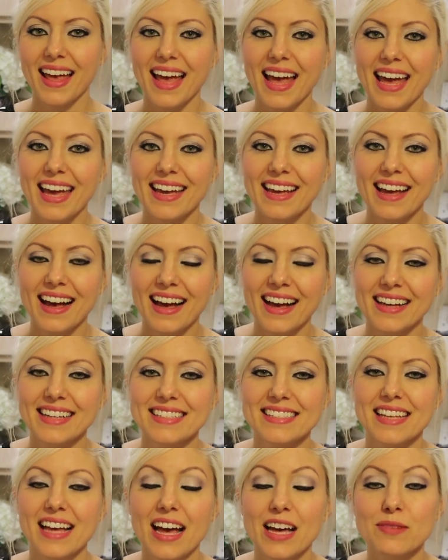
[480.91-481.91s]
Hey
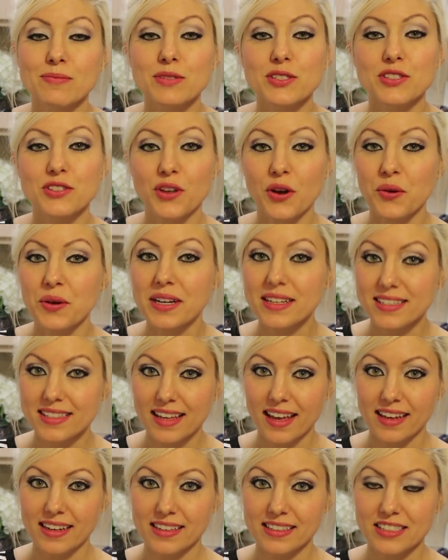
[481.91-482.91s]
guys, I'm so
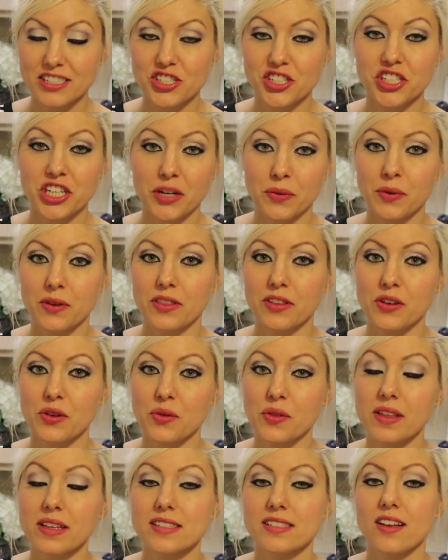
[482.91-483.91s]
excited to share with you
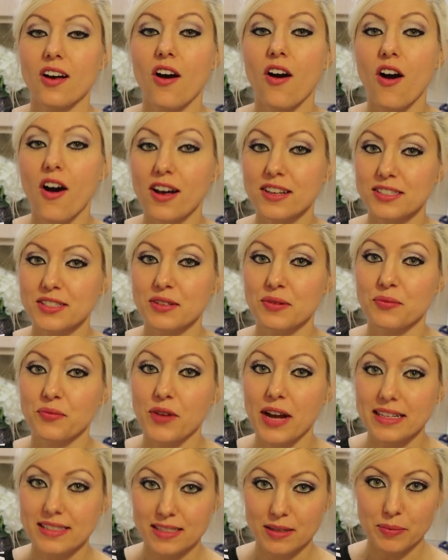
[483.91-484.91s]
this awesome
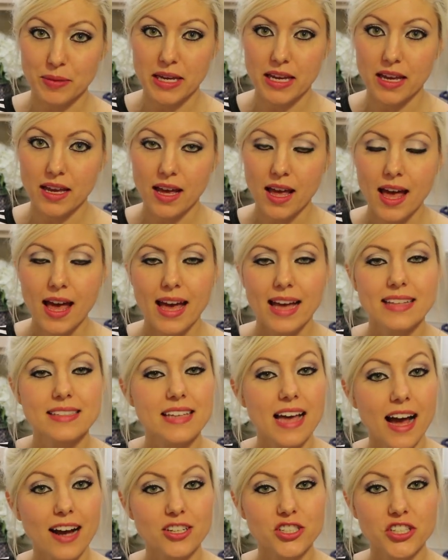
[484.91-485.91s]
recipe. It's
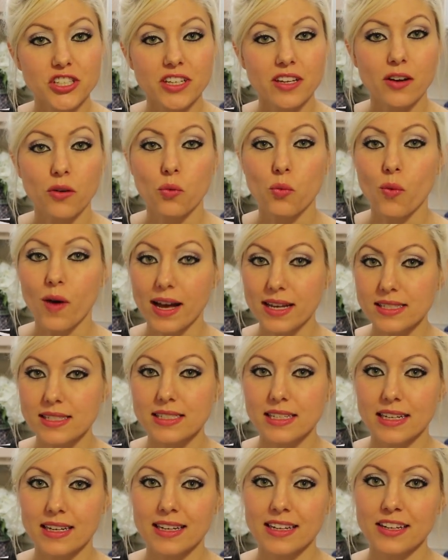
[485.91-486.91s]
actually a
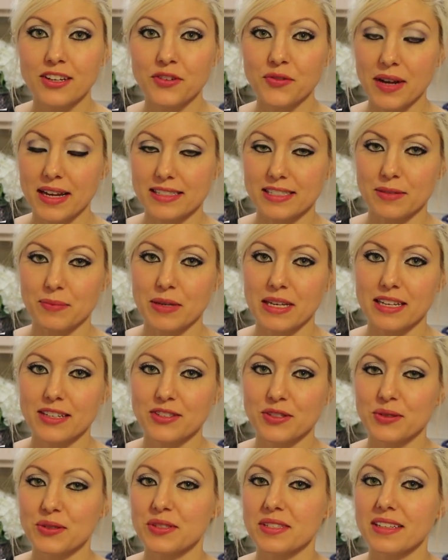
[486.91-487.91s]
West Indian recipe,
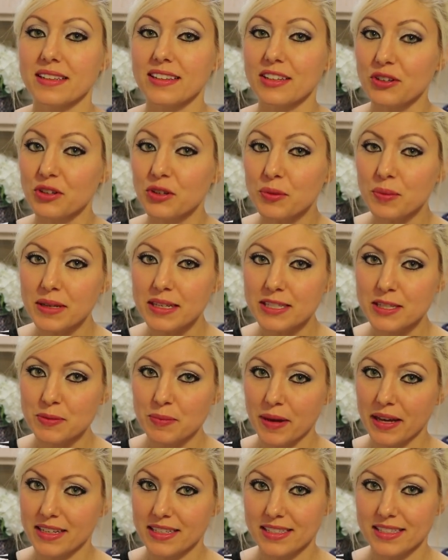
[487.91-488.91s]
so it's a little bit
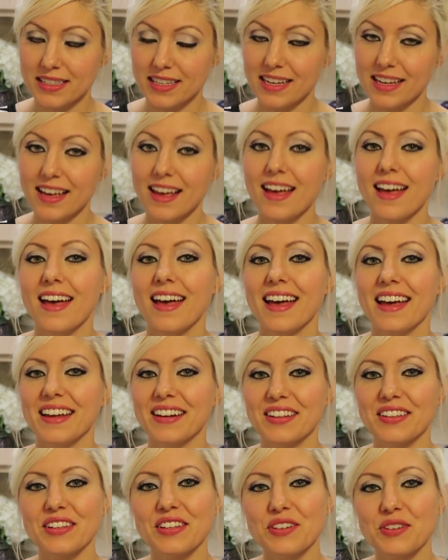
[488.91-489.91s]
spicy
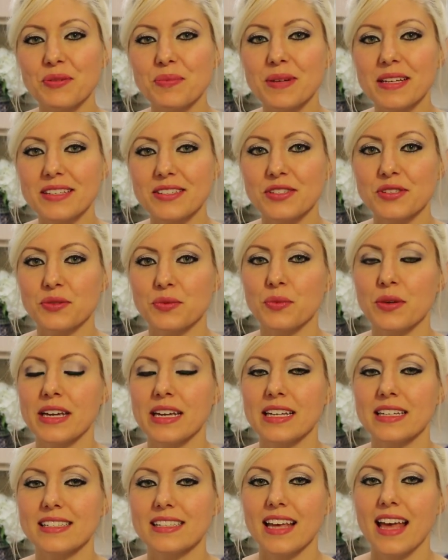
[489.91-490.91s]
and a little bit
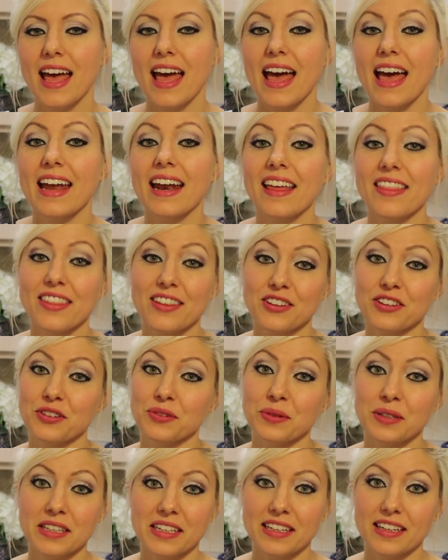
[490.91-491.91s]
sweet, and I think you're
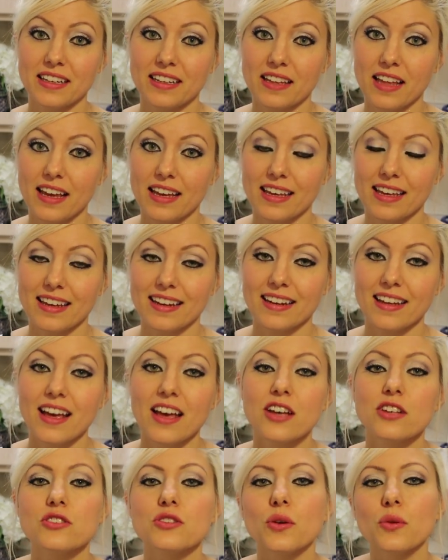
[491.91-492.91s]
really gonna like it.
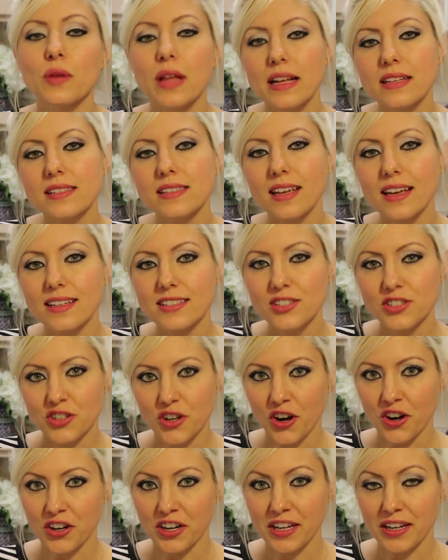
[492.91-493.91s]
So let's get
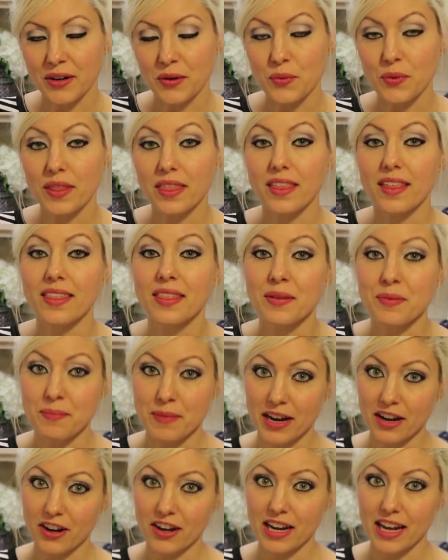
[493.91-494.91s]
started with the
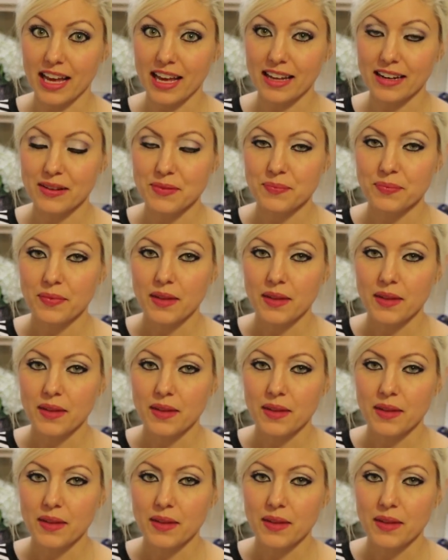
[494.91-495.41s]
marinade.